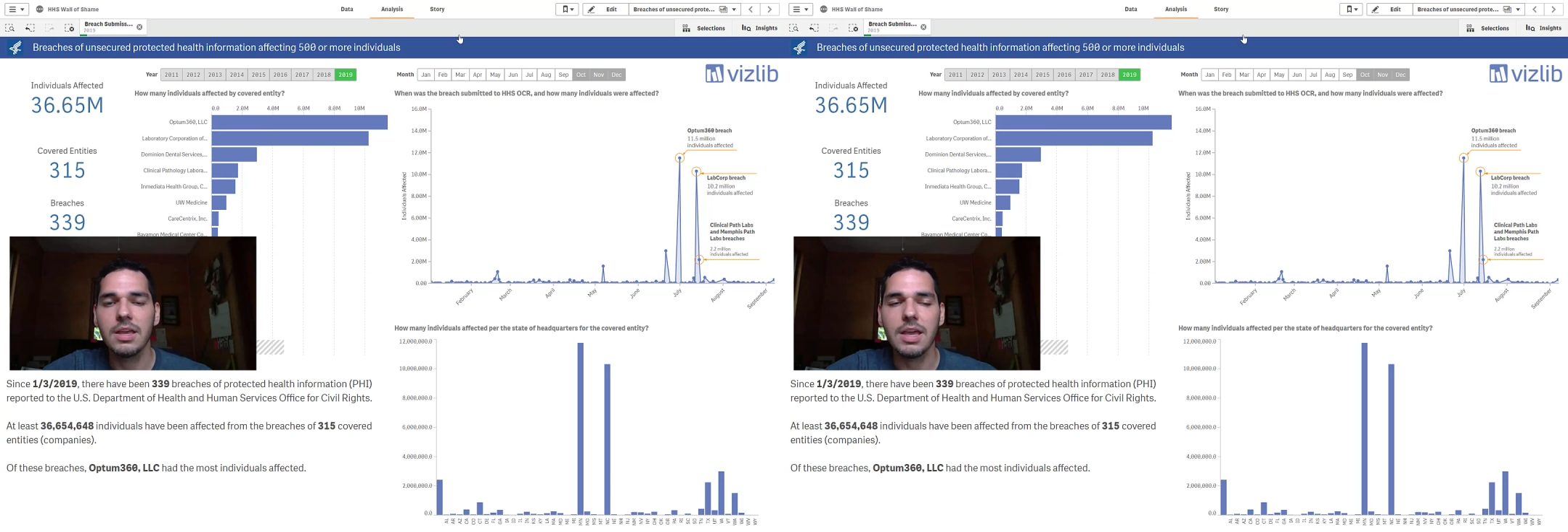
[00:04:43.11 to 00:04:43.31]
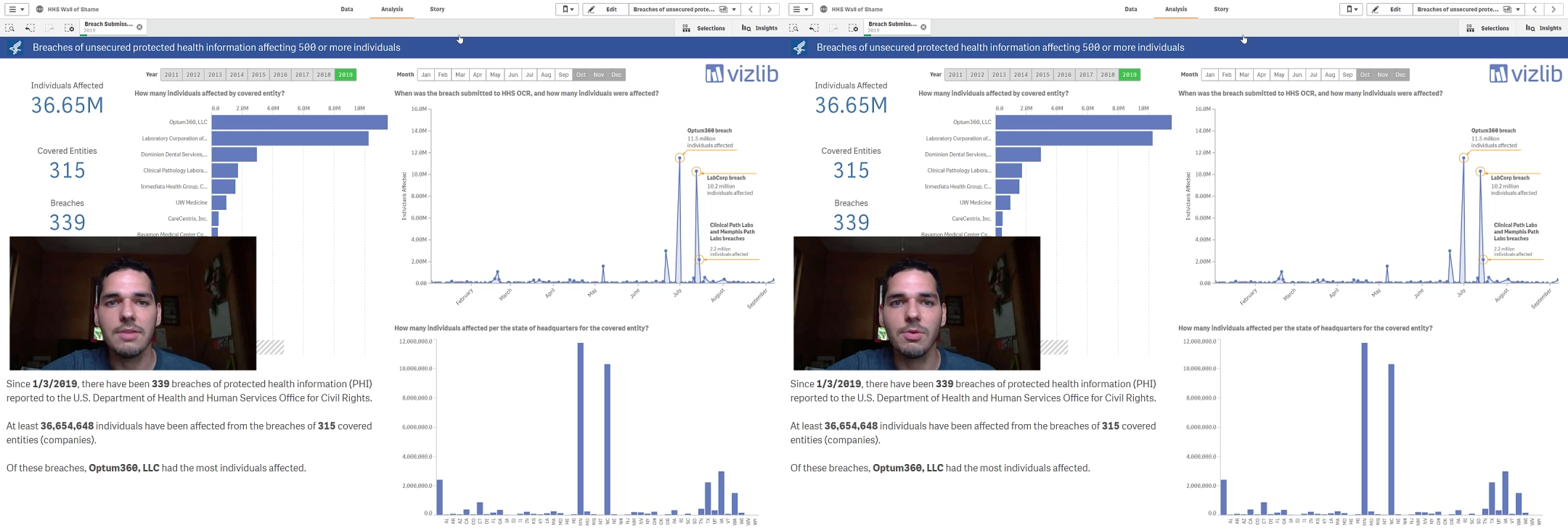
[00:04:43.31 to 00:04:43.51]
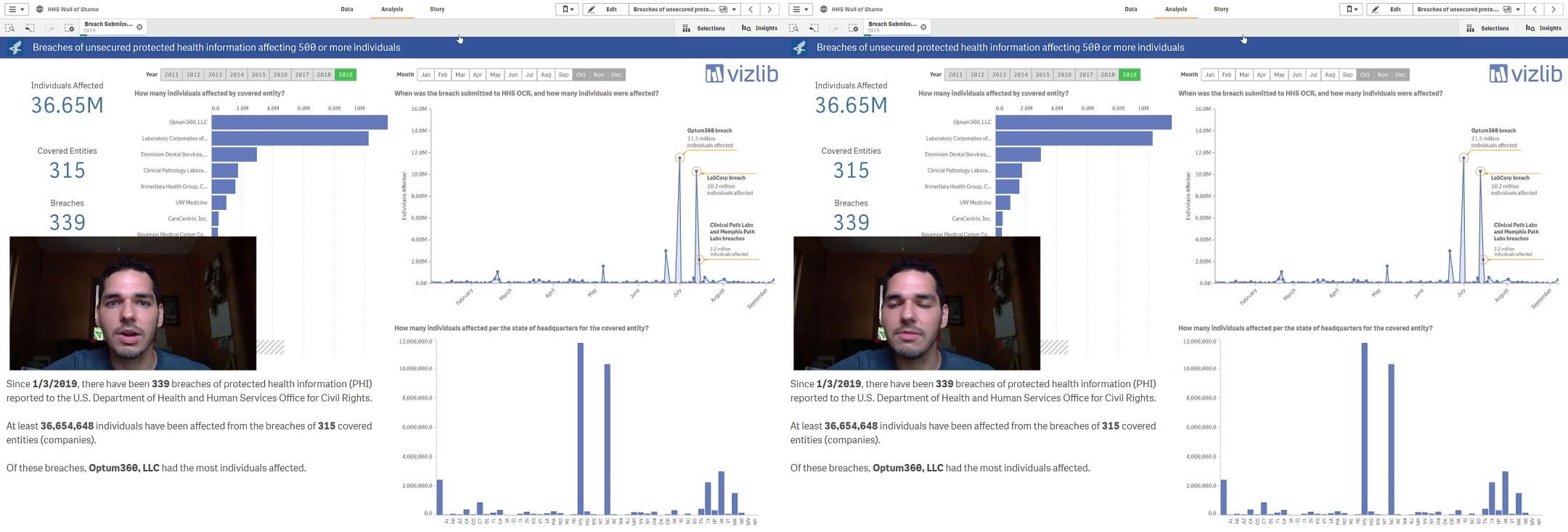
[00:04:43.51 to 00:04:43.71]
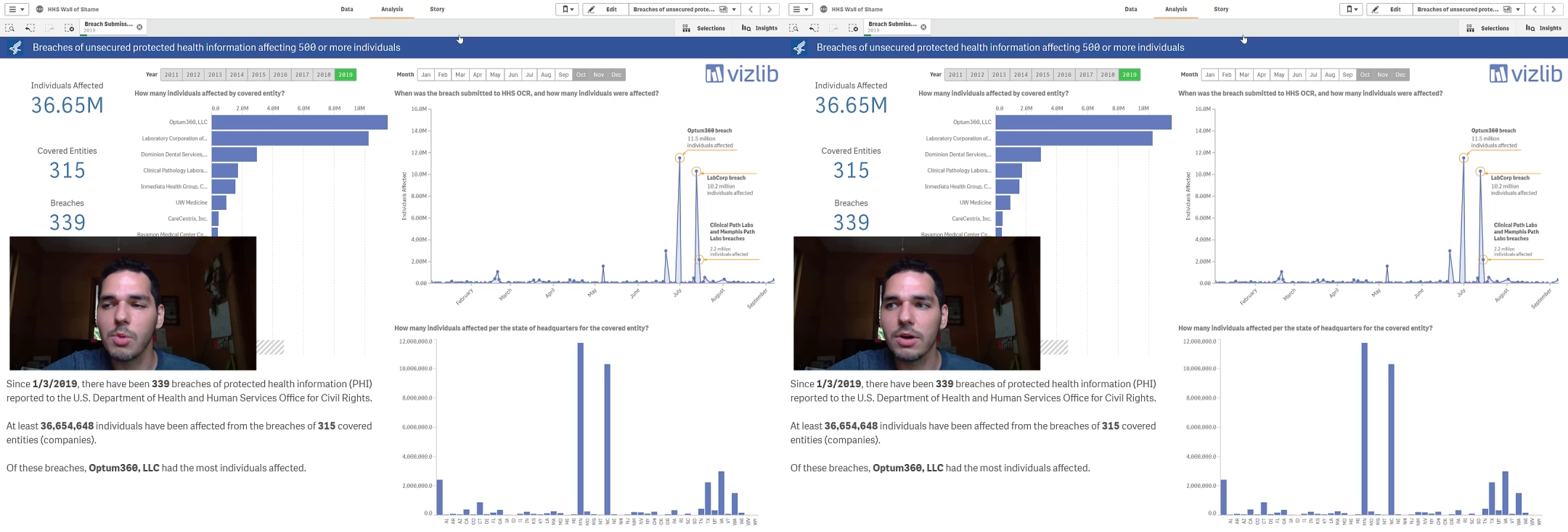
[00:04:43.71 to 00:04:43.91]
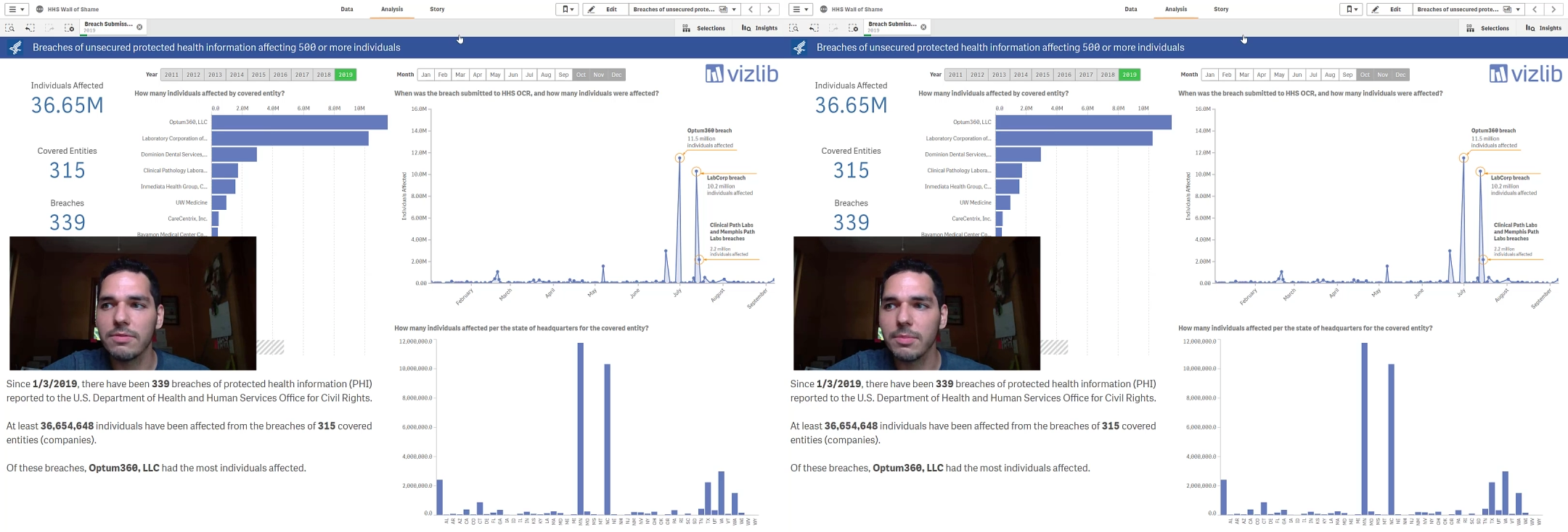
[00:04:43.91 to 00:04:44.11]
If you want any
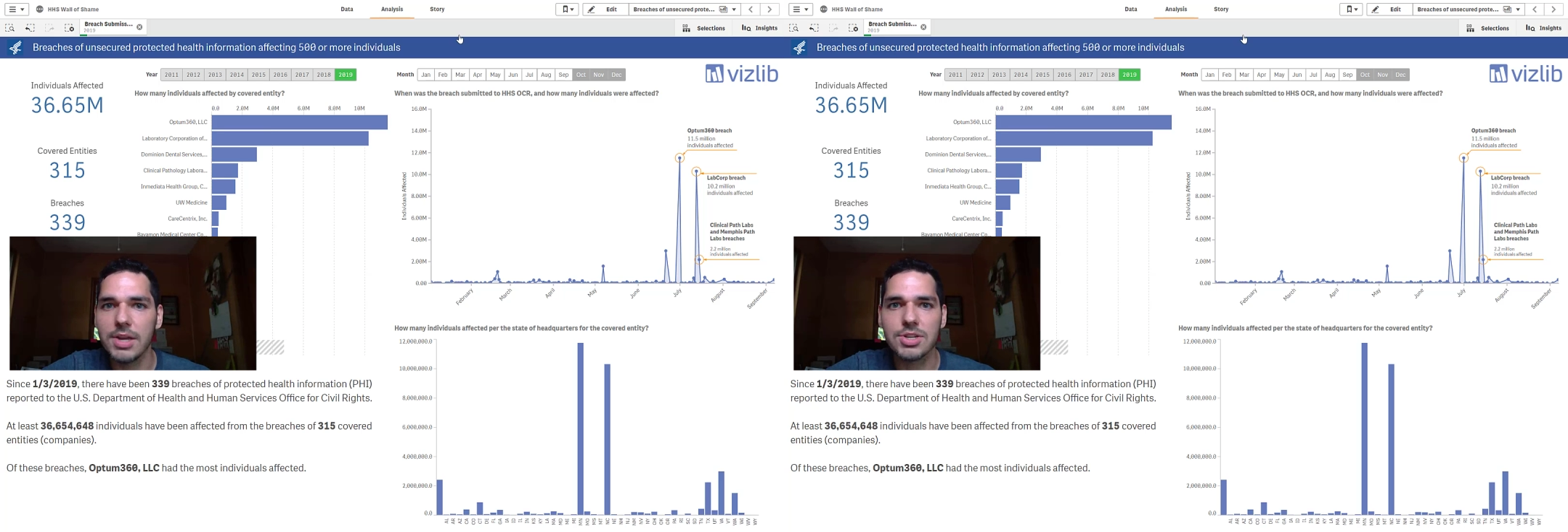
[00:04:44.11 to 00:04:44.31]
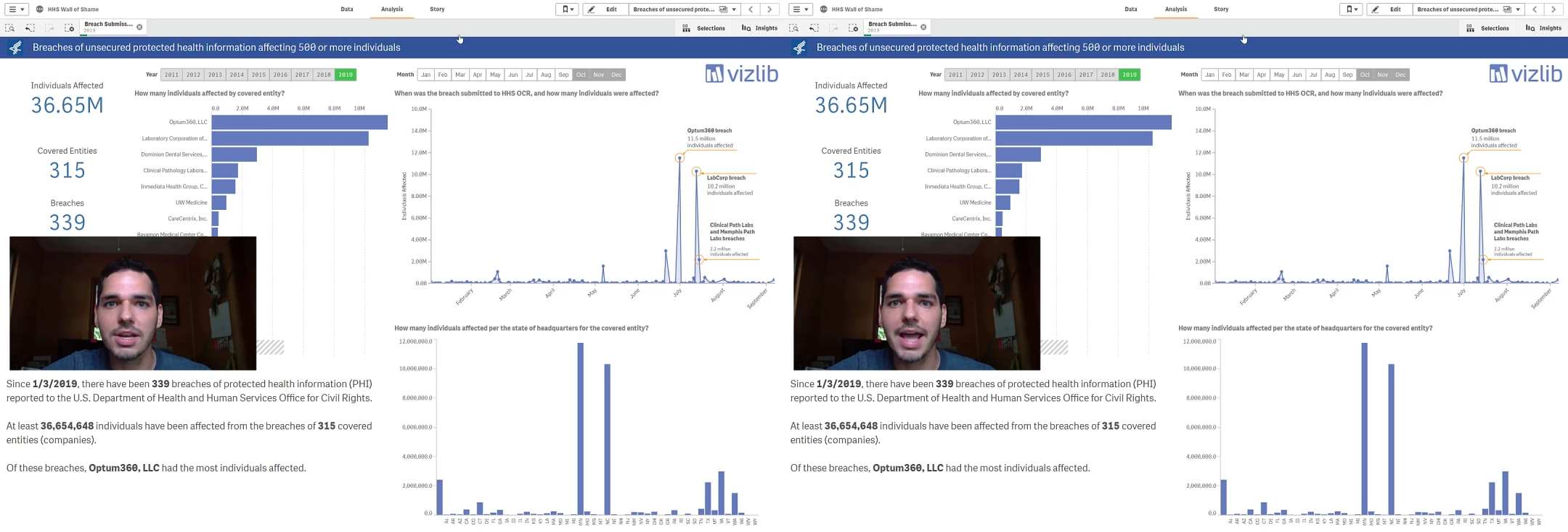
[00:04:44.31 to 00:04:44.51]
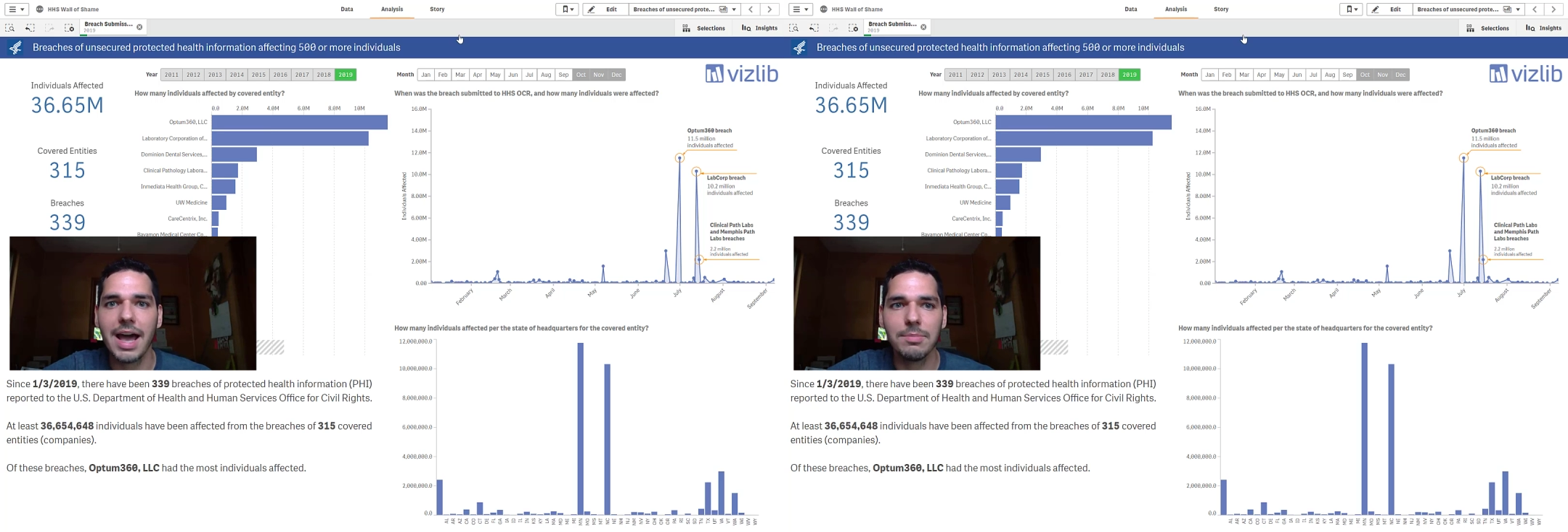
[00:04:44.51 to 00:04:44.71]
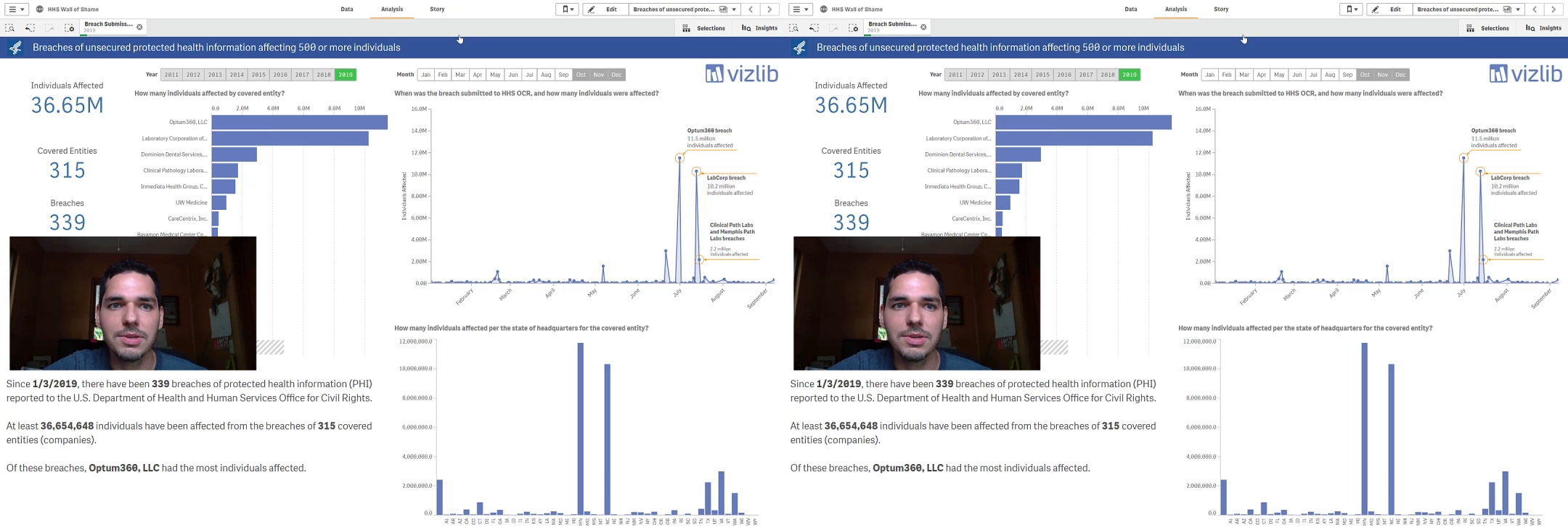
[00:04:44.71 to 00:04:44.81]
more information, happy